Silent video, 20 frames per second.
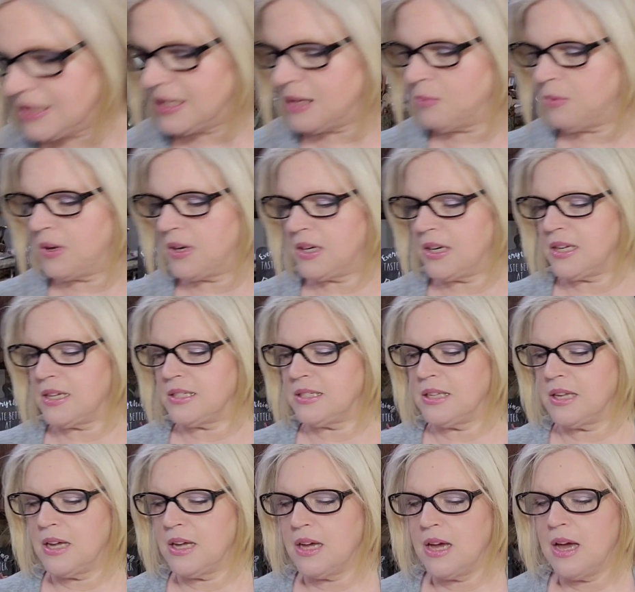let's see what it is.
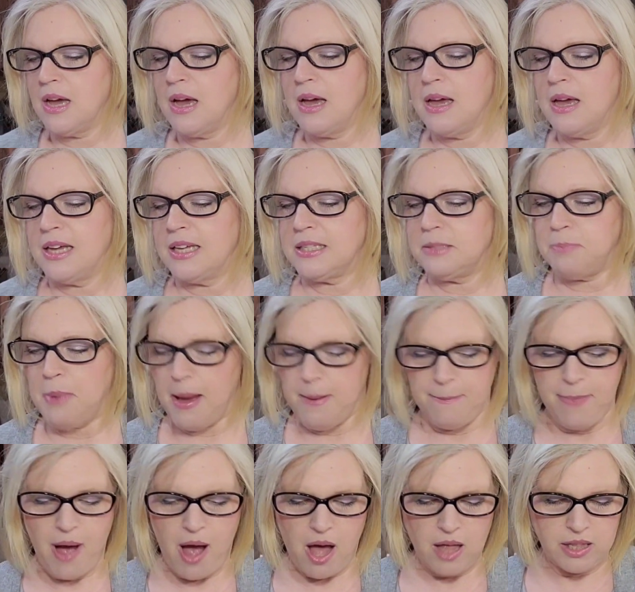It's by
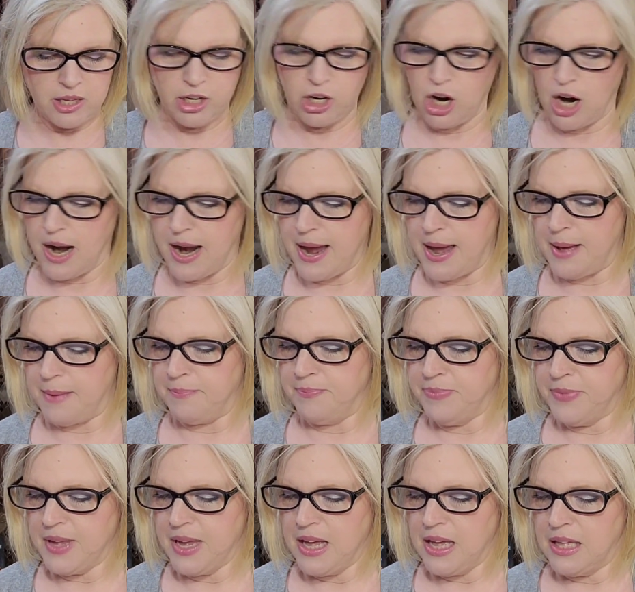Polagram
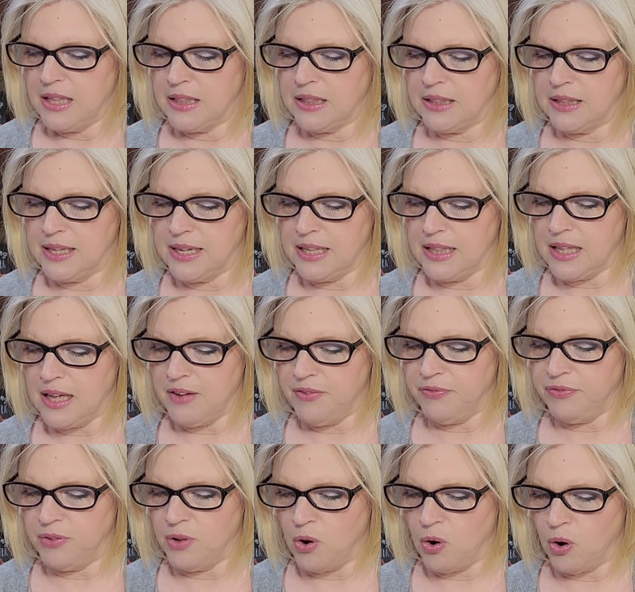Lila
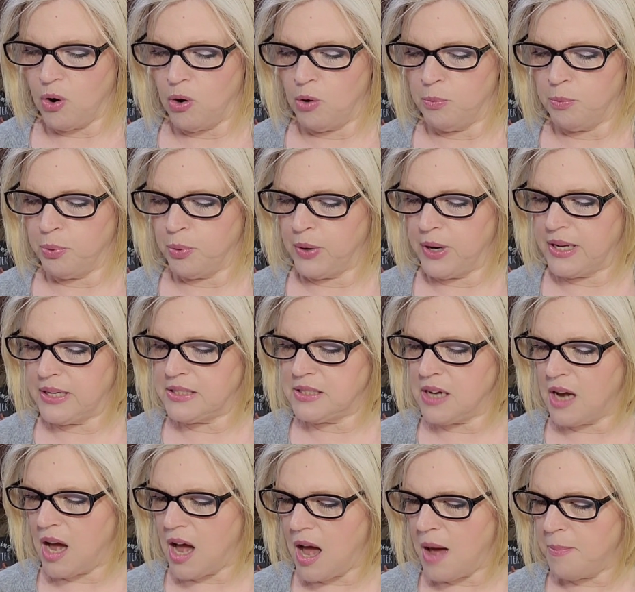Floral Print
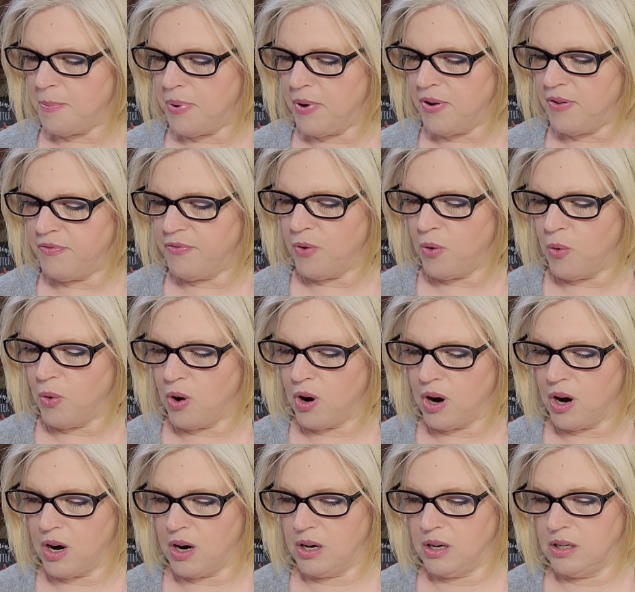Top
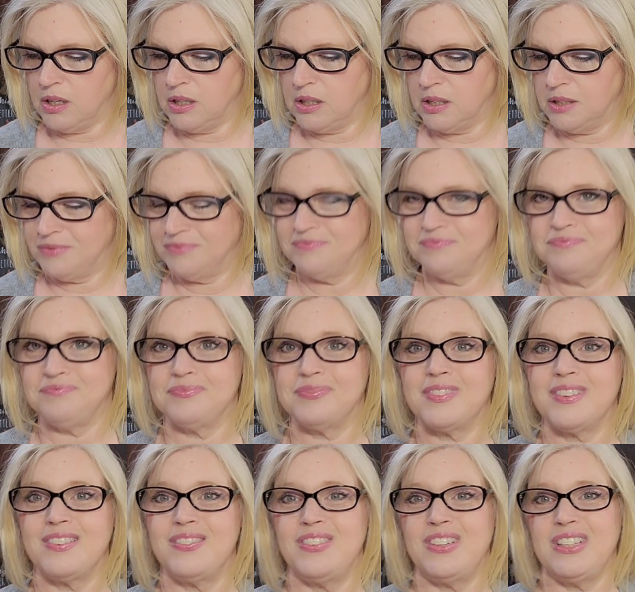for
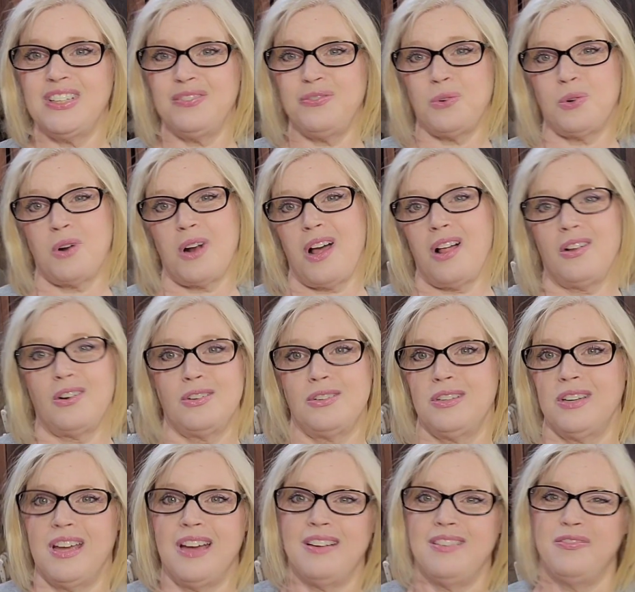
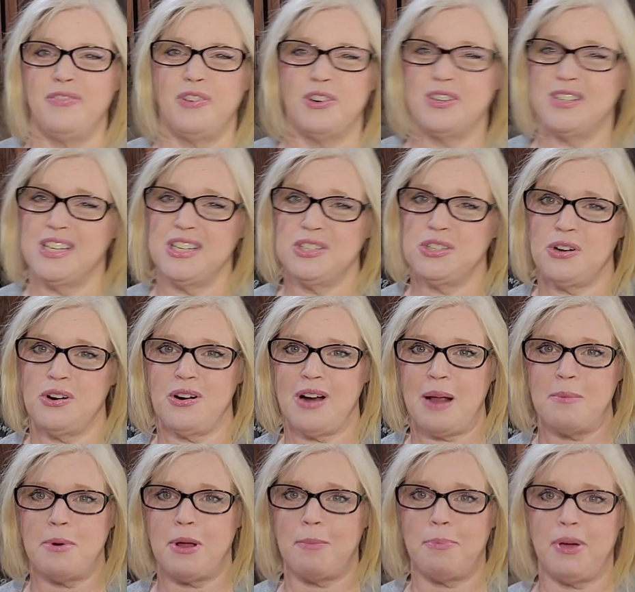$54. Yeah, for a t-shirt,
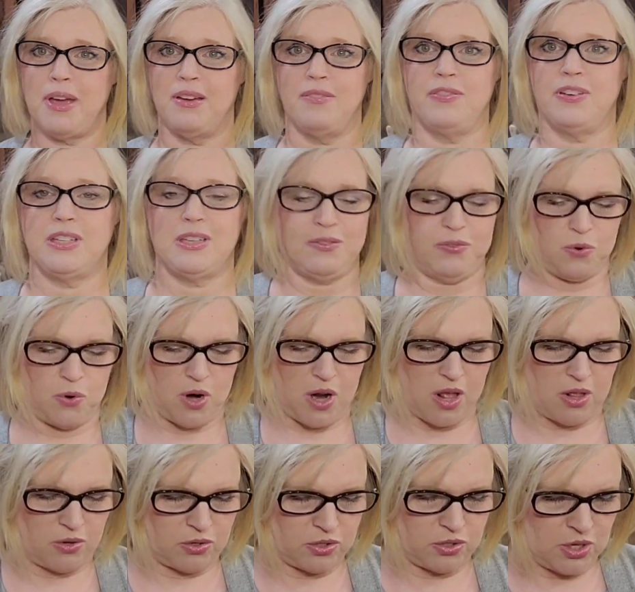I'm not paying
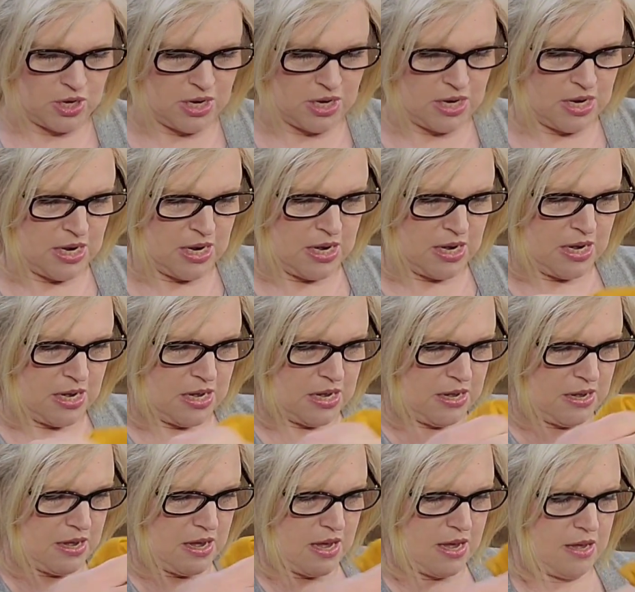$54.
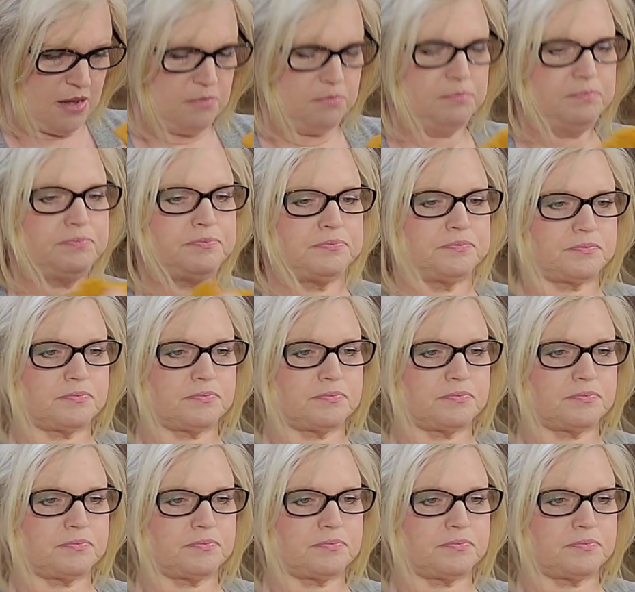Um,